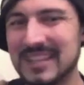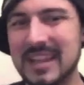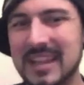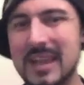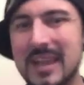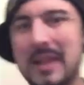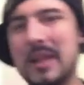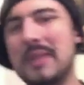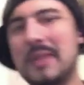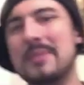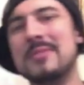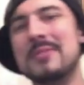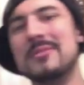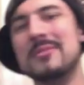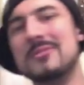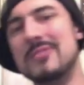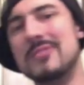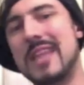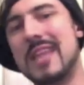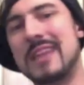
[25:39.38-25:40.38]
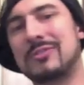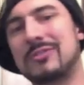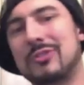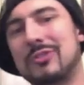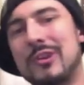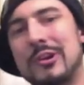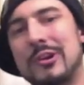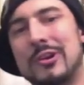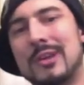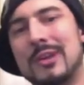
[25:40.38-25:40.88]
Next runner-up,
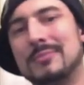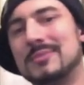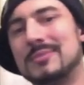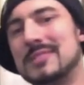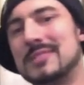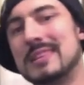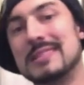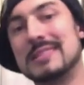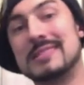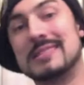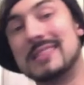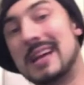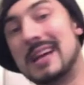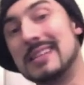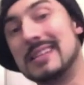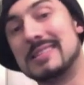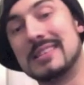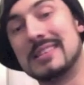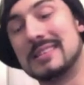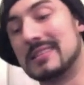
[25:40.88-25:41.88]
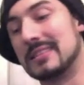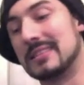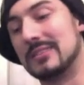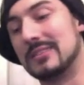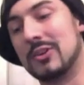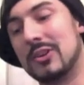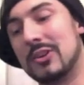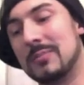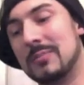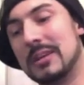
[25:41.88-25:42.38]
since Nice isn't going to be a
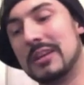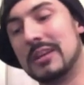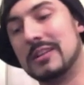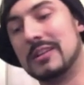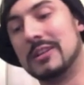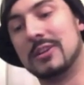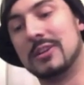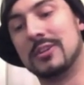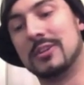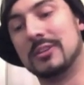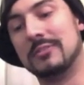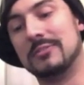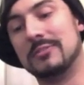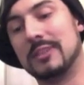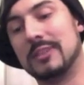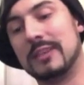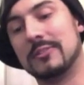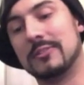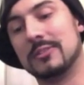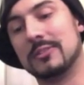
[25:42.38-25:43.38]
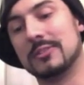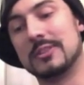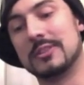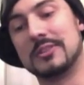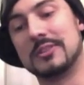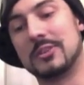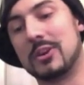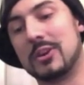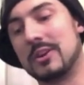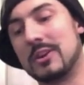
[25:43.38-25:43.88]
yearly flavor that they're going to
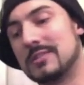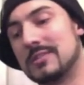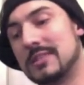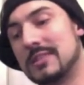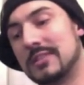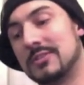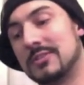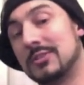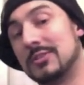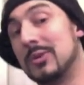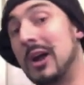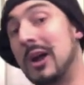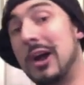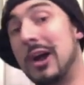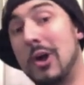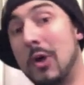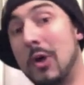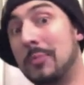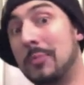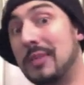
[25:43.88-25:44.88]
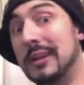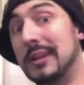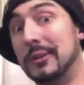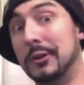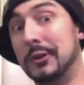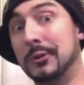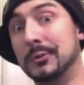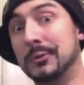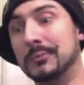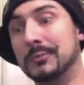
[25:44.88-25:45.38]
stick to, I hope they do.
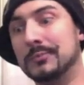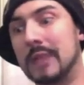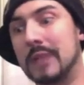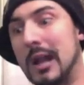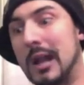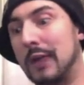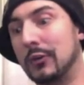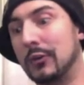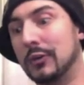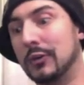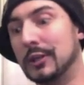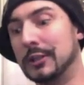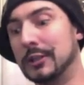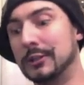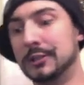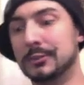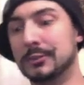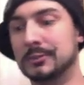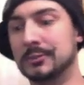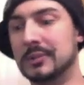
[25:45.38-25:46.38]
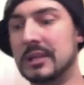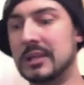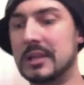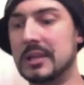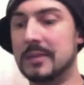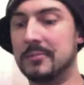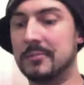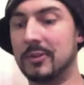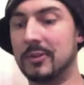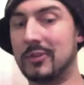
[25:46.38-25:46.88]
I really do. But right
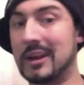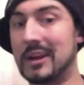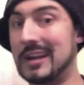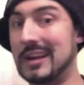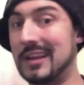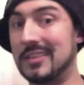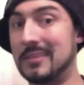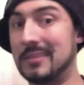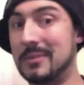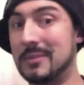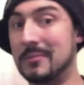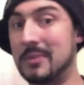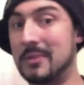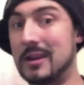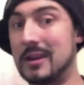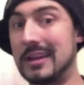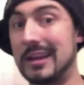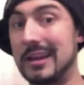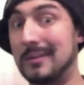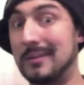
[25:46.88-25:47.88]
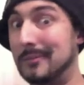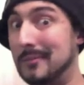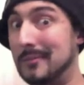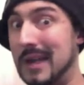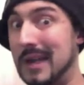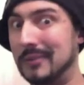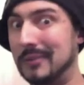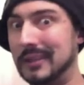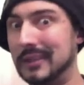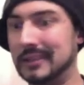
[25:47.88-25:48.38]
now they've been bought out by me.
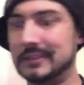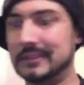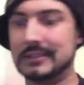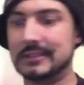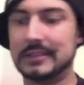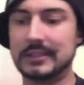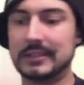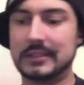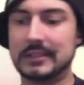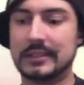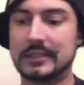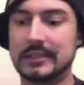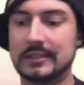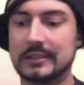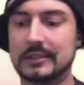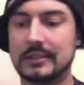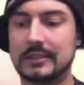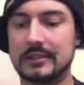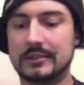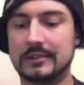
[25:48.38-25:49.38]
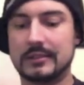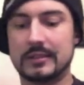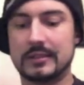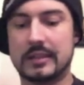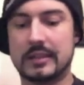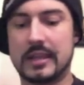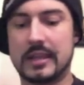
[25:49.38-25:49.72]
And